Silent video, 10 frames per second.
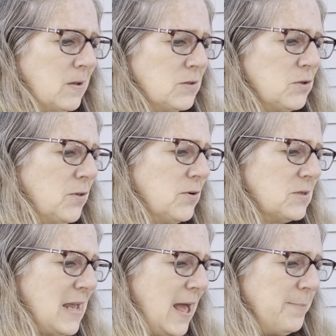So there's
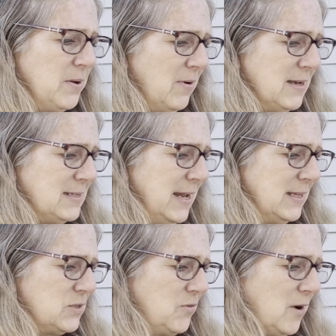copyright
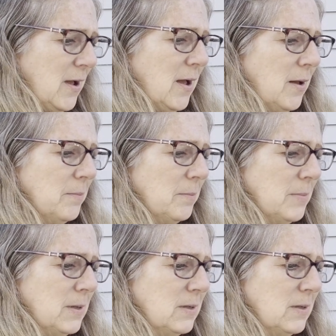dates from,